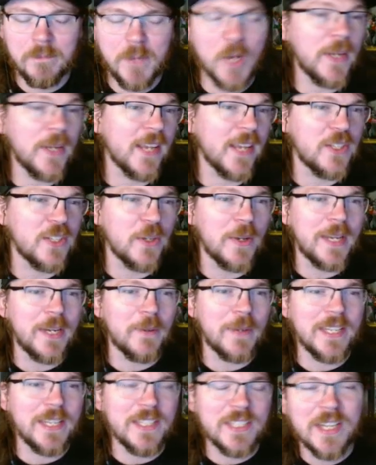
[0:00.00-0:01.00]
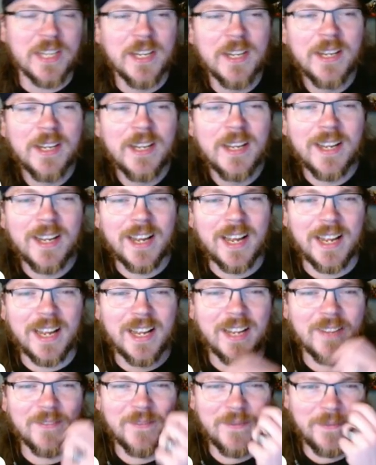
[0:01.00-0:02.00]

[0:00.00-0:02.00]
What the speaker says: okay, so anyways, um,